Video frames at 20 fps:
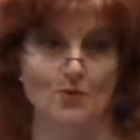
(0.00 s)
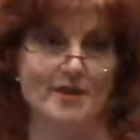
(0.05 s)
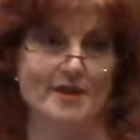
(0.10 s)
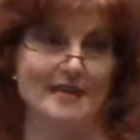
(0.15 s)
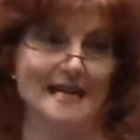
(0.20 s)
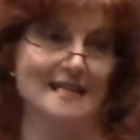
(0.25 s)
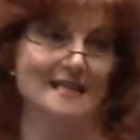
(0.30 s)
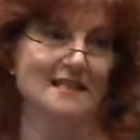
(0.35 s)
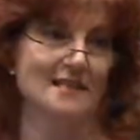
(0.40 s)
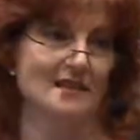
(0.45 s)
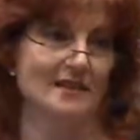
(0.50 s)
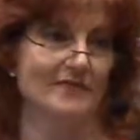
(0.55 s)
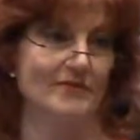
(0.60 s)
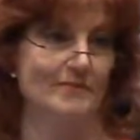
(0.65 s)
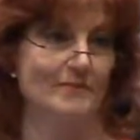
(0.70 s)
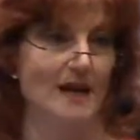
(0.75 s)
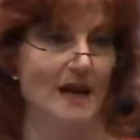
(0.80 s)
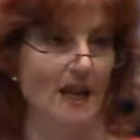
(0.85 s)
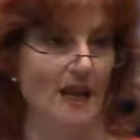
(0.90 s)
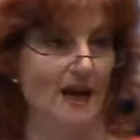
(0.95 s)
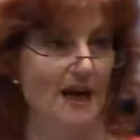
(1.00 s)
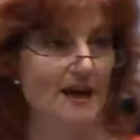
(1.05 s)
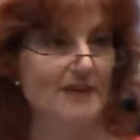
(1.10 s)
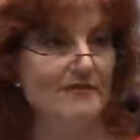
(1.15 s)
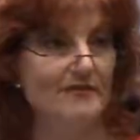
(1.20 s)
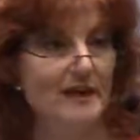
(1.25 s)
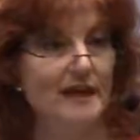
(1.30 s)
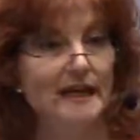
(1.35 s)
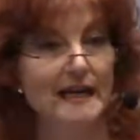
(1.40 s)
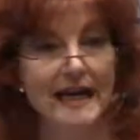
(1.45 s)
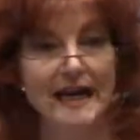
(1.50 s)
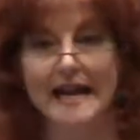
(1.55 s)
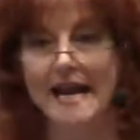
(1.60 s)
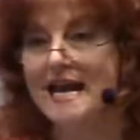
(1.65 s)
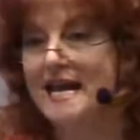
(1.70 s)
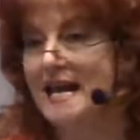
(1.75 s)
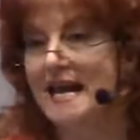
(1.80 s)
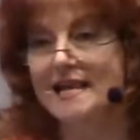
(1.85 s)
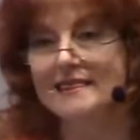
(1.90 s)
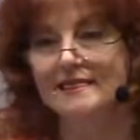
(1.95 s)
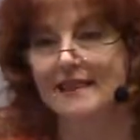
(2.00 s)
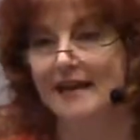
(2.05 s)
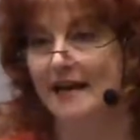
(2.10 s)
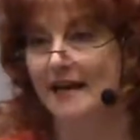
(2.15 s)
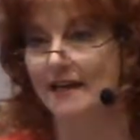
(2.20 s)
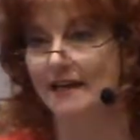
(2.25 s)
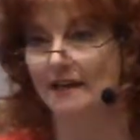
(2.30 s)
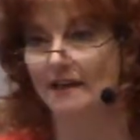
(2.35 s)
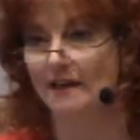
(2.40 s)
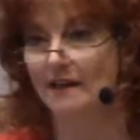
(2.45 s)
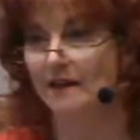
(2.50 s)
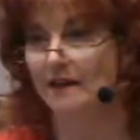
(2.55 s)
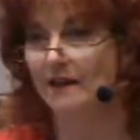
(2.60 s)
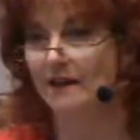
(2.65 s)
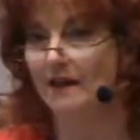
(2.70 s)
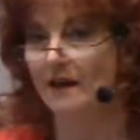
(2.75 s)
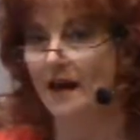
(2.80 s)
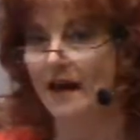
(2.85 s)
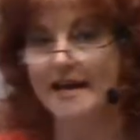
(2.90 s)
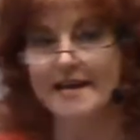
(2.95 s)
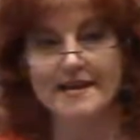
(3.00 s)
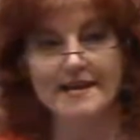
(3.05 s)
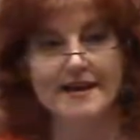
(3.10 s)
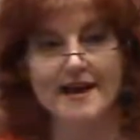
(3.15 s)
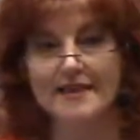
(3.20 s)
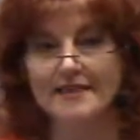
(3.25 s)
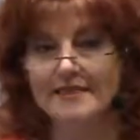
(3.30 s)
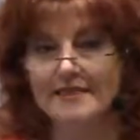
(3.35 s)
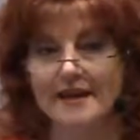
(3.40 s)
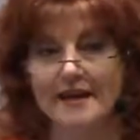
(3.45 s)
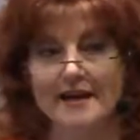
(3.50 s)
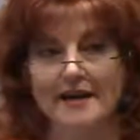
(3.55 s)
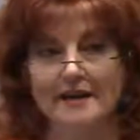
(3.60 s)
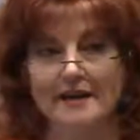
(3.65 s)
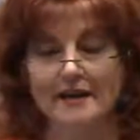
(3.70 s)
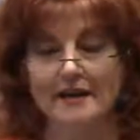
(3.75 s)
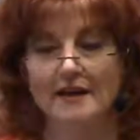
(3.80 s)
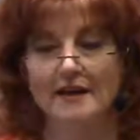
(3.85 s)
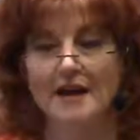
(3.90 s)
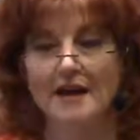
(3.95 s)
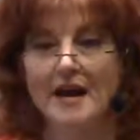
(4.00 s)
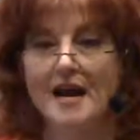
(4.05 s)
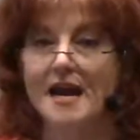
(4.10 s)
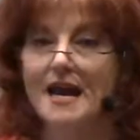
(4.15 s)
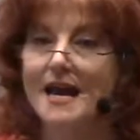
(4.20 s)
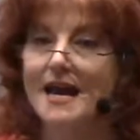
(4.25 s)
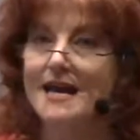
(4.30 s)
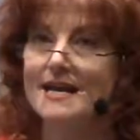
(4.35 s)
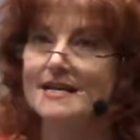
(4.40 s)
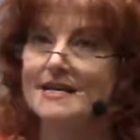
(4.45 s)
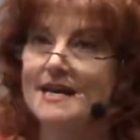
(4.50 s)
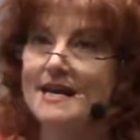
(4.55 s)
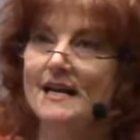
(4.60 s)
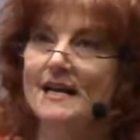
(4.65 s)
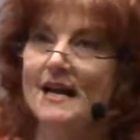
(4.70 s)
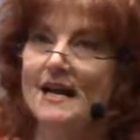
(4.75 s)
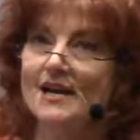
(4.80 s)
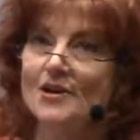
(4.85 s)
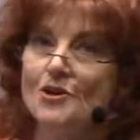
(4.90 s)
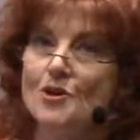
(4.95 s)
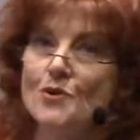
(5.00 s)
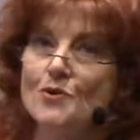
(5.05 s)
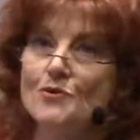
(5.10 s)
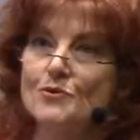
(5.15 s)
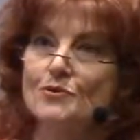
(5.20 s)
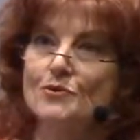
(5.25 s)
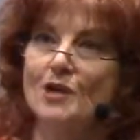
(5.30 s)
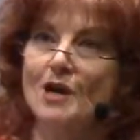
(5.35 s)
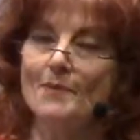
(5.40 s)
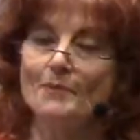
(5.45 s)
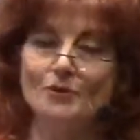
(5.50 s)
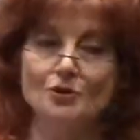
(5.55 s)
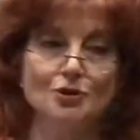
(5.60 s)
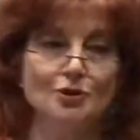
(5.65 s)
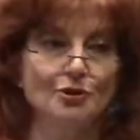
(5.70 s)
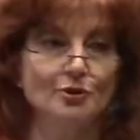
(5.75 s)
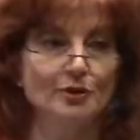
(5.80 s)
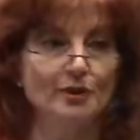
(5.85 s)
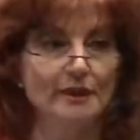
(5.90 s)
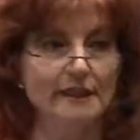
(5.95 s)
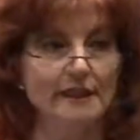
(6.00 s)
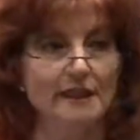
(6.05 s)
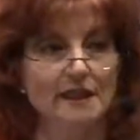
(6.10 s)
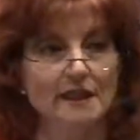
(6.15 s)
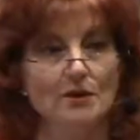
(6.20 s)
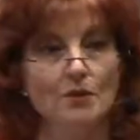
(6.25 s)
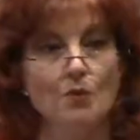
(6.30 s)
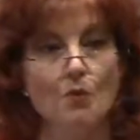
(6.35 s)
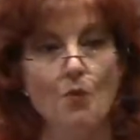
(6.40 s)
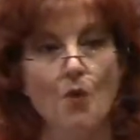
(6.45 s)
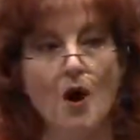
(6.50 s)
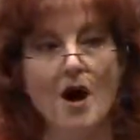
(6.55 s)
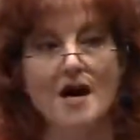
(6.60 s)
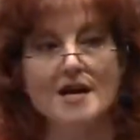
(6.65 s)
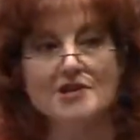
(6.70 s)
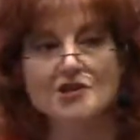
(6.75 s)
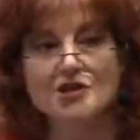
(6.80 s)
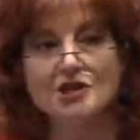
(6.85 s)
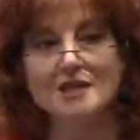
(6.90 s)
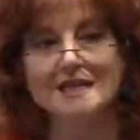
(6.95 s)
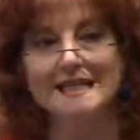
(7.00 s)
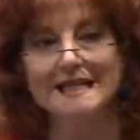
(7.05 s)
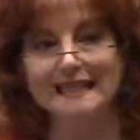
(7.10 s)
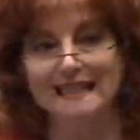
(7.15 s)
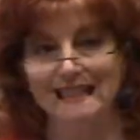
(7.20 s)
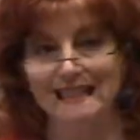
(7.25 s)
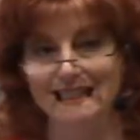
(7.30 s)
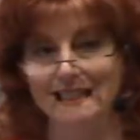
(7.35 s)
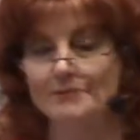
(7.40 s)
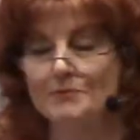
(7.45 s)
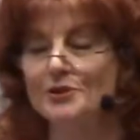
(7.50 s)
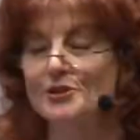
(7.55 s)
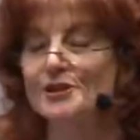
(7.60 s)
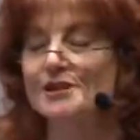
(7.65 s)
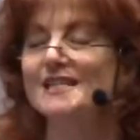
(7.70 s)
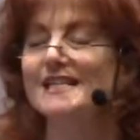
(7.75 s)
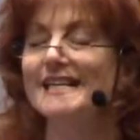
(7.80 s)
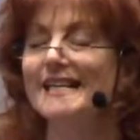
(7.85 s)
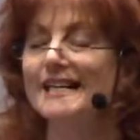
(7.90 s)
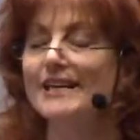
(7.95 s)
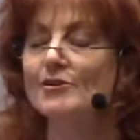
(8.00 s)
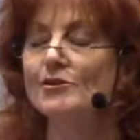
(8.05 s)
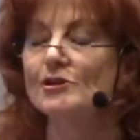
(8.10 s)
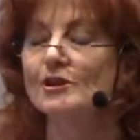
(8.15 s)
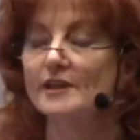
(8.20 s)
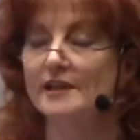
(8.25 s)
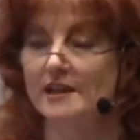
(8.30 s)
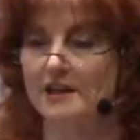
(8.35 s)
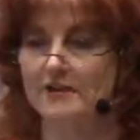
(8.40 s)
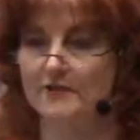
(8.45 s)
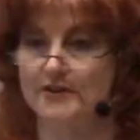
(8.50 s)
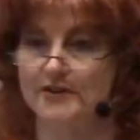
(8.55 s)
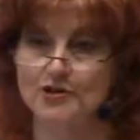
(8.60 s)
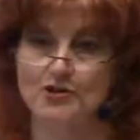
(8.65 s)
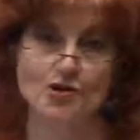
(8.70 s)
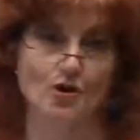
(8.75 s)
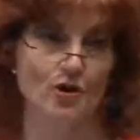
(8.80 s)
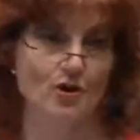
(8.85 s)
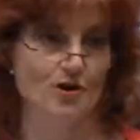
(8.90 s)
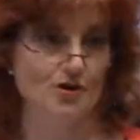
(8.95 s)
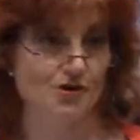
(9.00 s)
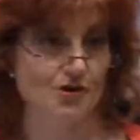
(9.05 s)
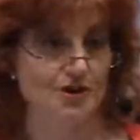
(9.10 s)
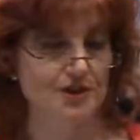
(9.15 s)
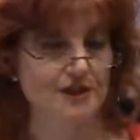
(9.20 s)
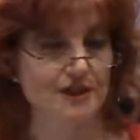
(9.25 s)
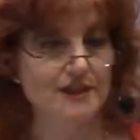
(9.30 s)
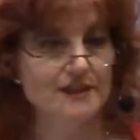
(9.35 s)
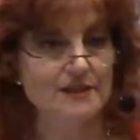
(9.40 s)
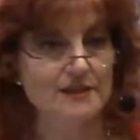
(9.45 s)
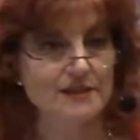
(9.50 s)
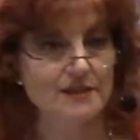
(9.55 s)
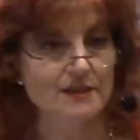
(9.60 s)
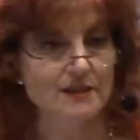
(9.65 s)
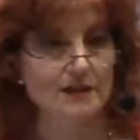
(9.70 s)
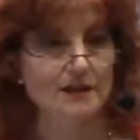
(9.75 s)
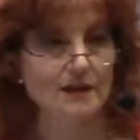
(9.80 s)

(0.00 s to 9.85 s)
want that stuff in my life. And I get that. I get that. And yet I know there's opportunity in watching it, particularly if it charges us,